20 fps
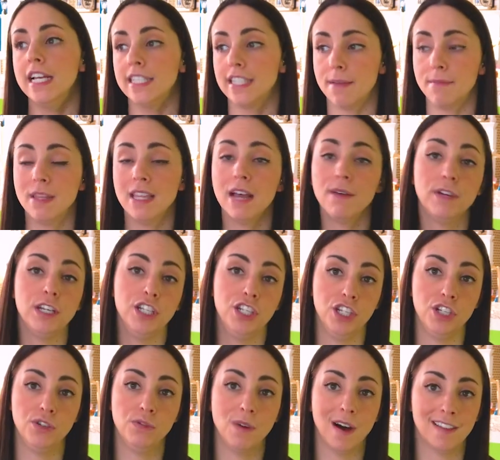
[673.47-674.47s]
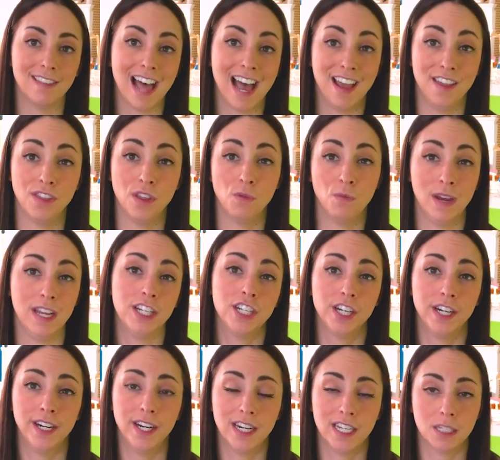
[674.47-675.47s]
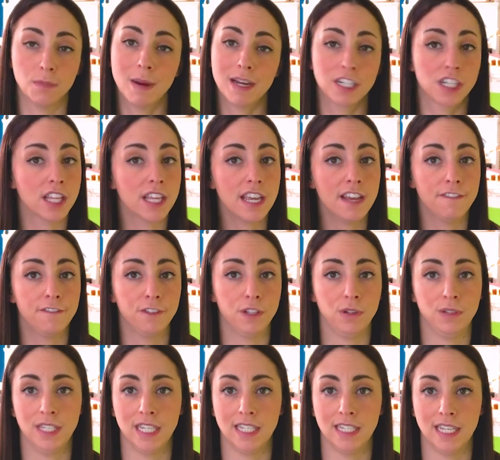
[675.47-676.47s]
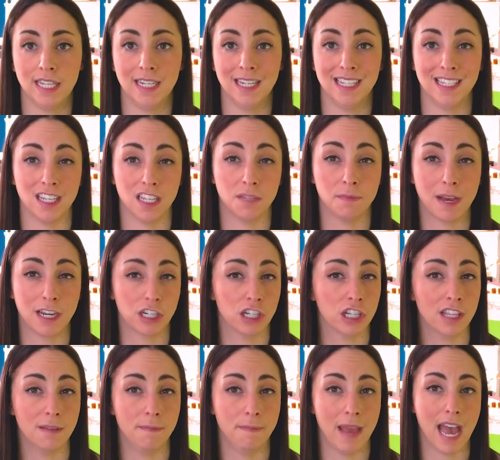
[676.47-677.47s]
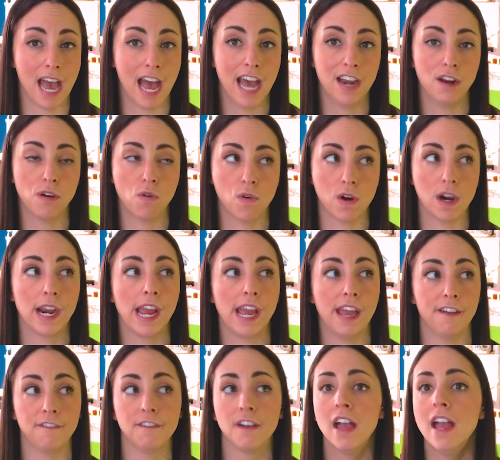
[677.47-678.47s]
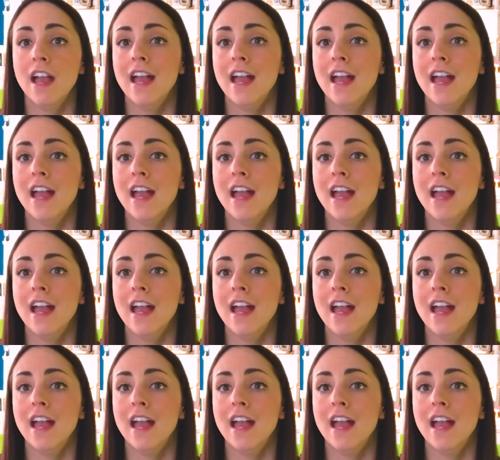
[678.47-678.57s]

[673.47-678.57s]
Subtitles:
something that we do a lot in the winter, especially if flu season is especially bad, or if